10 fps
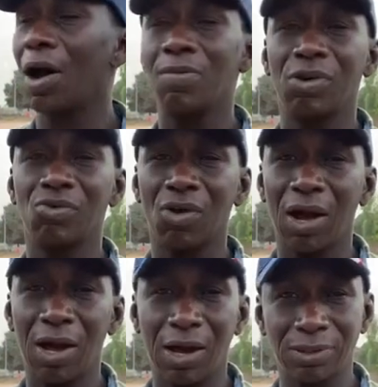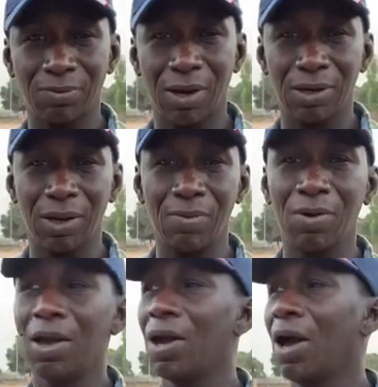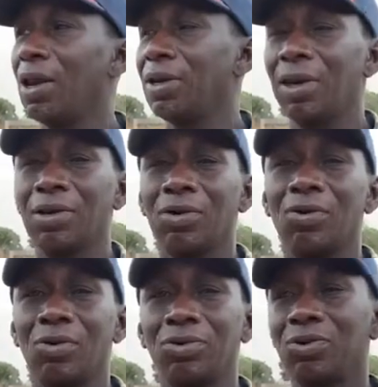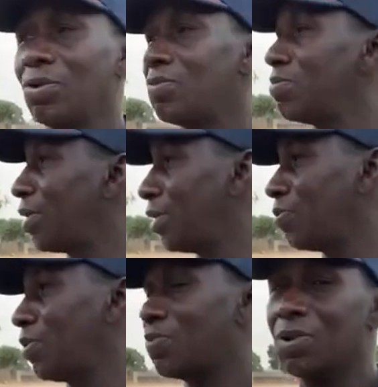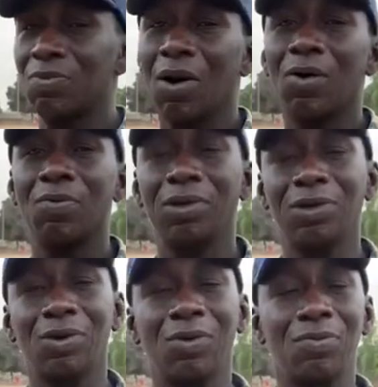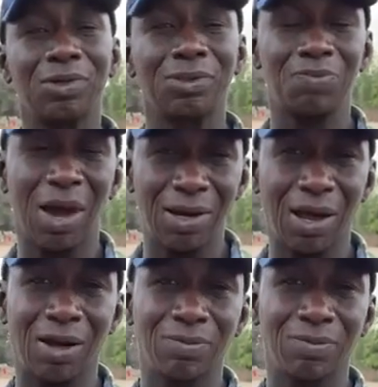Amenura as my name, and then there are also many people in my community call me Spider.